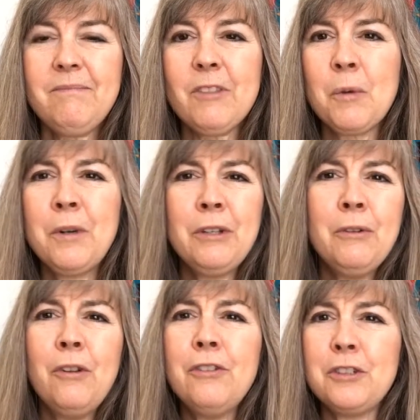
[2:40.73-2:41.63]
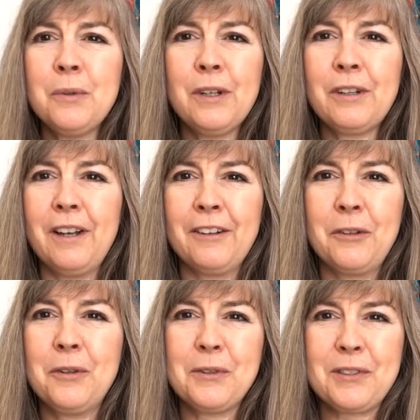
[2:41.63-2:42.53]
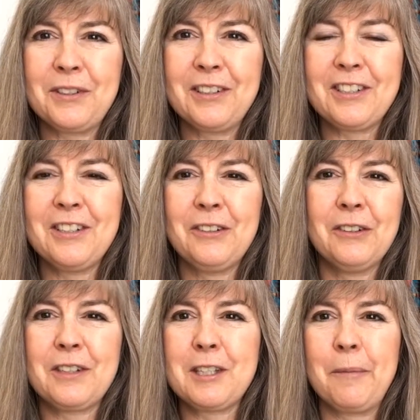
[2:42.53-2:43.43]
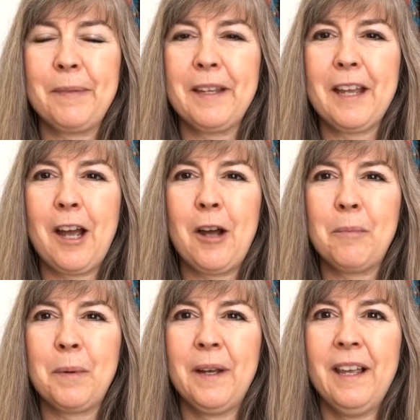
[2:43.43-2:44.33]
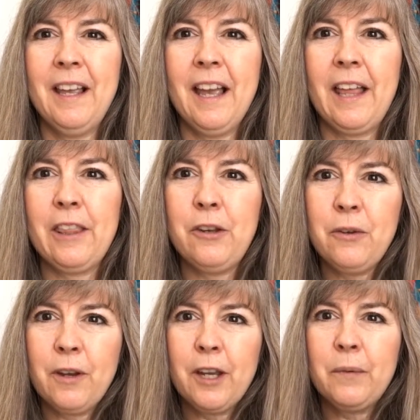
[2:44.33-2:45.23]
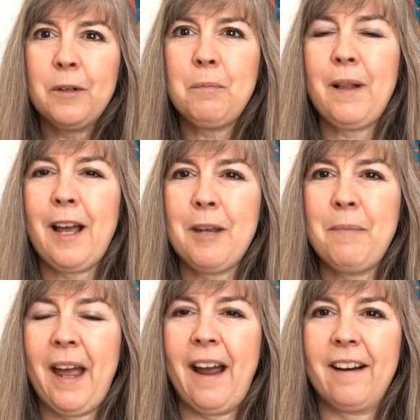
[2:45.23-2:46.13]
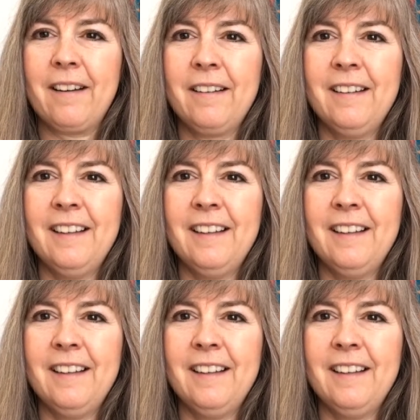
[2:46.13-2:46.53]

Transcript: When you do a Google search and you look something up, and then you get a reply back.